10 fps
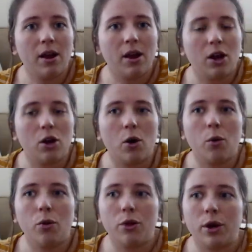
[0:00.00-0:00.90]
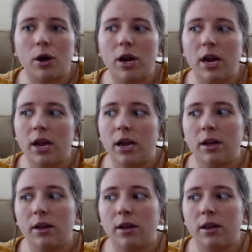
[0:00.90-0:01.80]
You know, there,
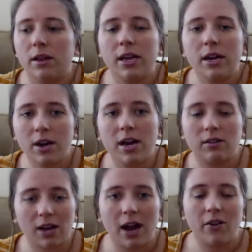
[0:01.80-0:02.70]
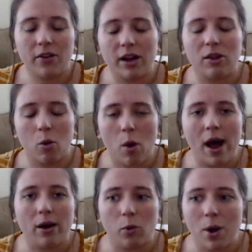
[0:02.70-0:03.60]
the internet is kind of like the
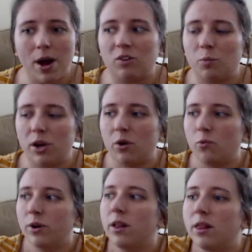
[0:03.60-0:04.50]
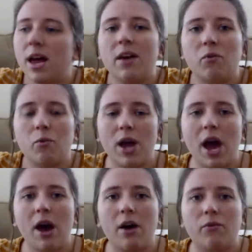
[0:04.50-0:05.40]
Wild West, but in real life we
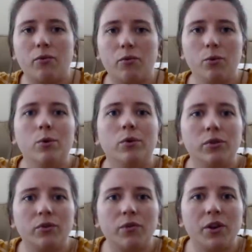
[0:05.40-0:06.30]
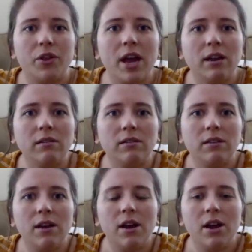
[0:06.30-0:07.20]
have rules for things,
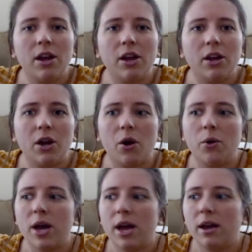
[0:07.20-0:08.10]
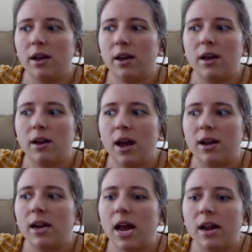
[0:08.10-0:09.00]
you know.
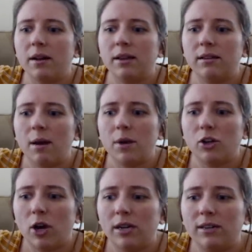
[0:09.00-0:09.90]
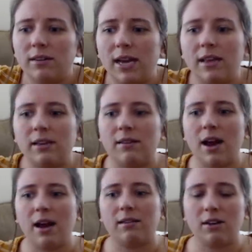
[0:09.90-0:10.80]
And I and I'm not trying to say this
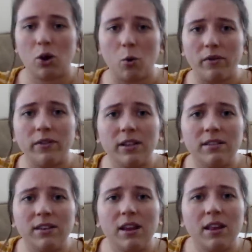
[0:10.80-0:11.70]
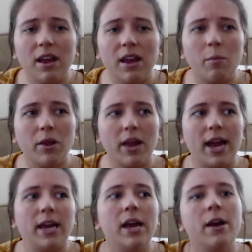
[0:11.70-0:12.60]
as an equivalency thing, but
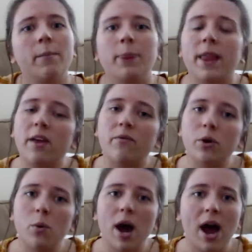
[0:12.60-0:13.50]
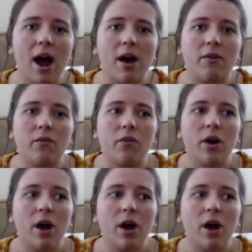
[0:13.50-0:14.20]
like, if you have